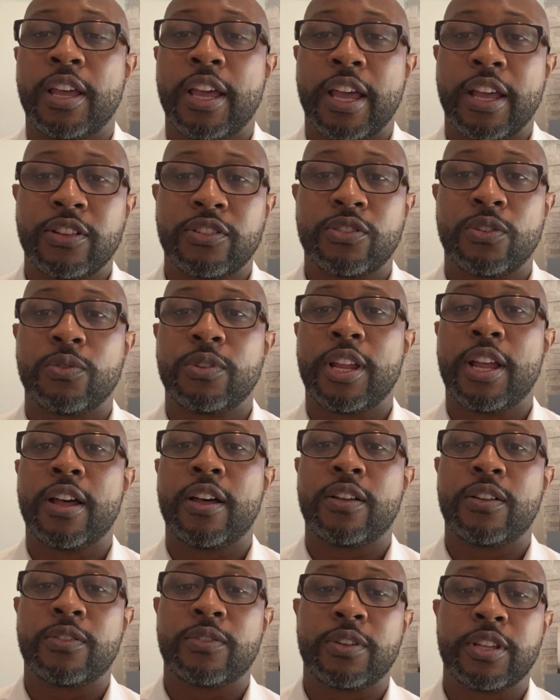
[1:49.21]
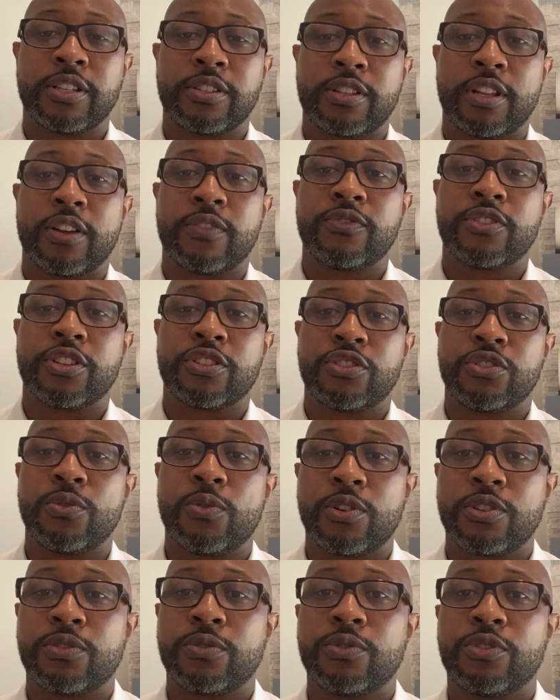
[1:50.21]
And so now, instead of just
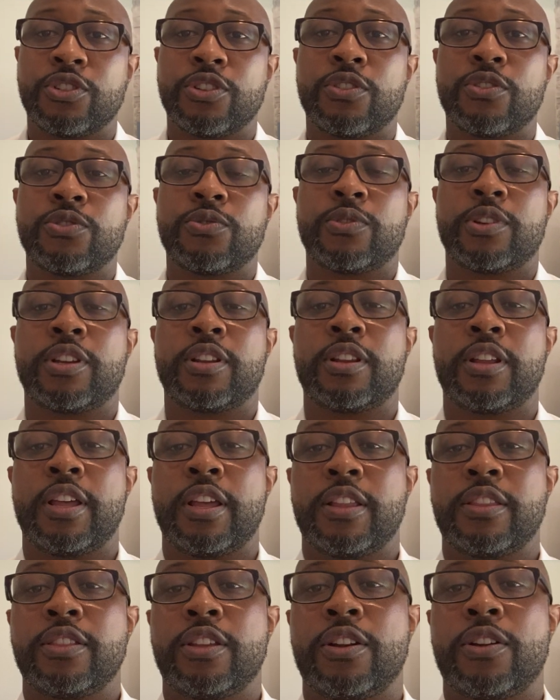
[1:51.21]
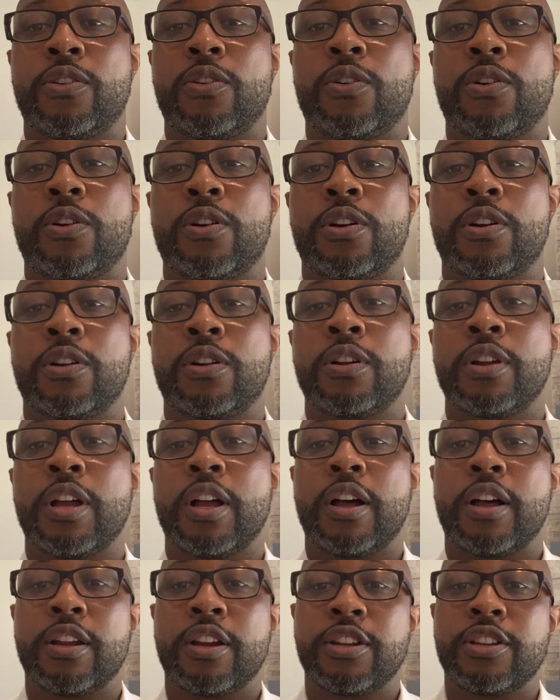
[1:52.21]
your 2 children, there are
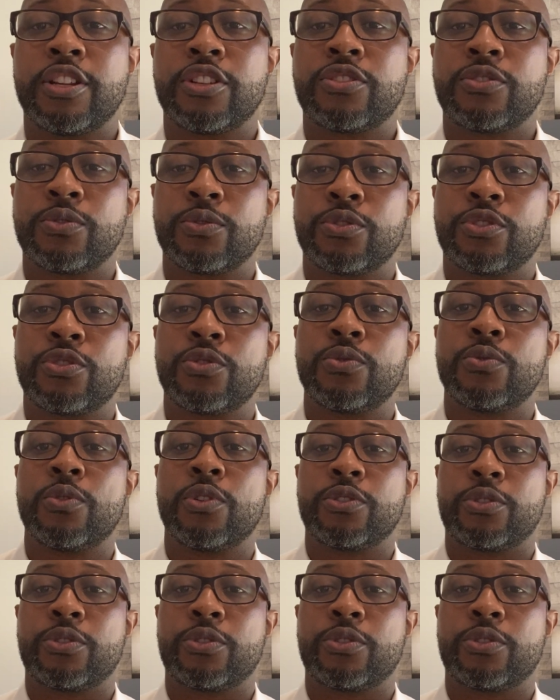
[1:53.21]
an additional 2 or